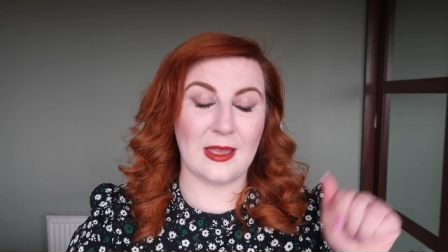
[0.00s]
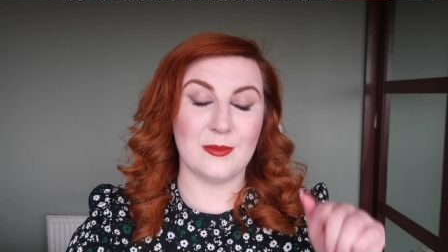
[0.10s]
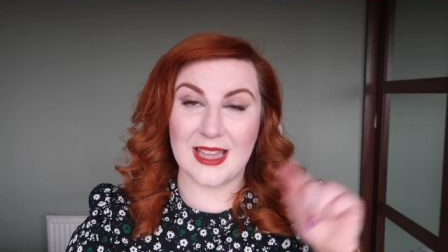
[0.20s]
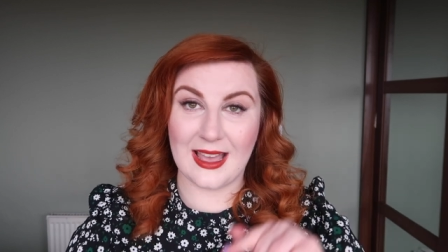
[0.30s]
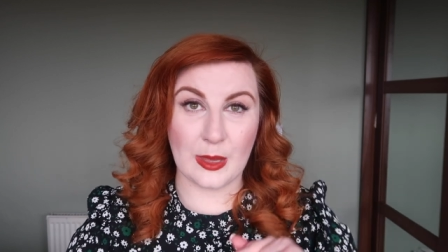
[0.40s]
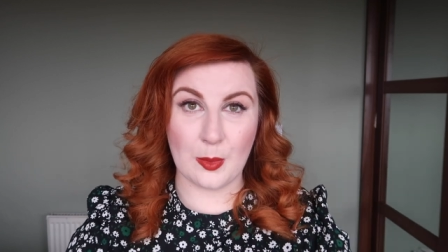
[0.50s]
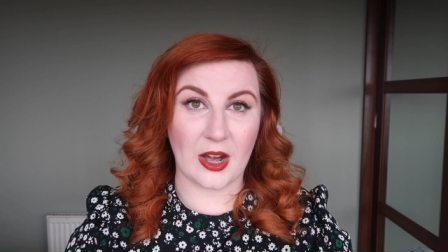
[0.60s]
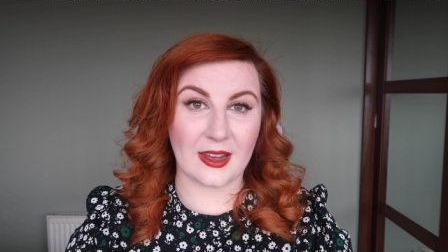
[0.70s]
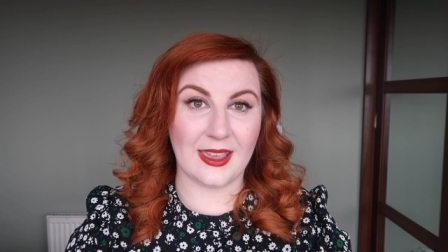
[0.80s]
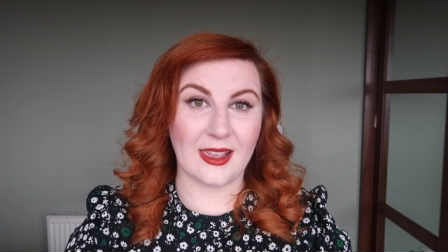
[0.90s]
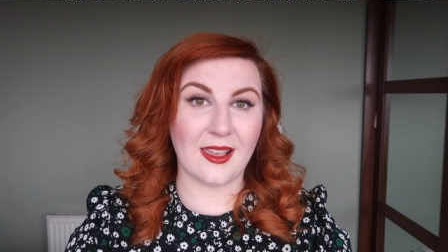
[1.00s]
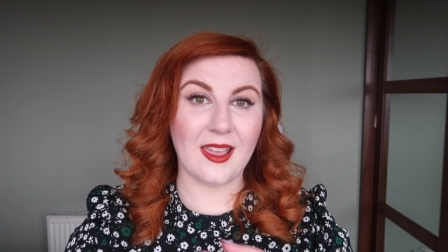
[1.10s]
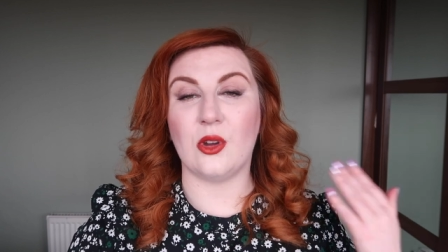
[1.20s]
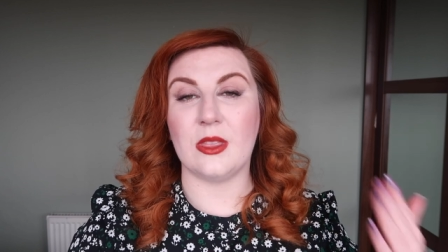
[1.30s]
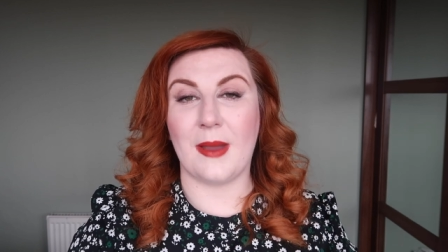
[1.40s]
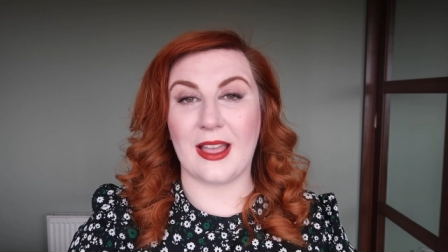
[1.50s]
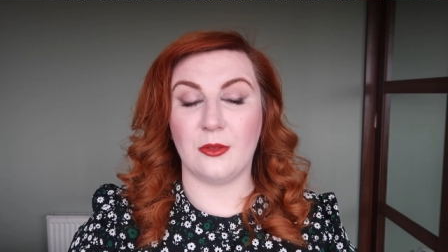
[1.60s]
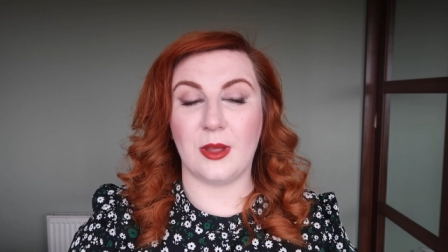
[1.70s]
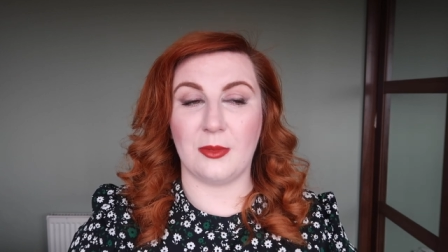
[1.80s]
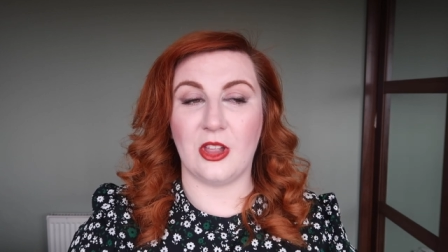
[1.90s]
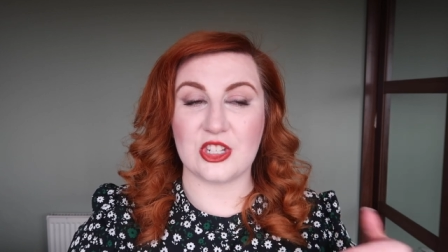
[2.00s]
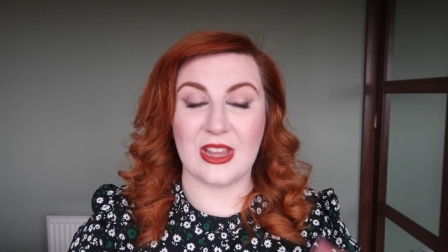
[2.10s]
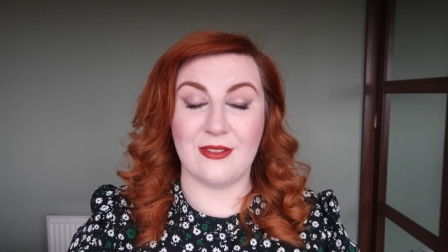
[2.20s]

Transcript: I'm tally marking on the back of my blush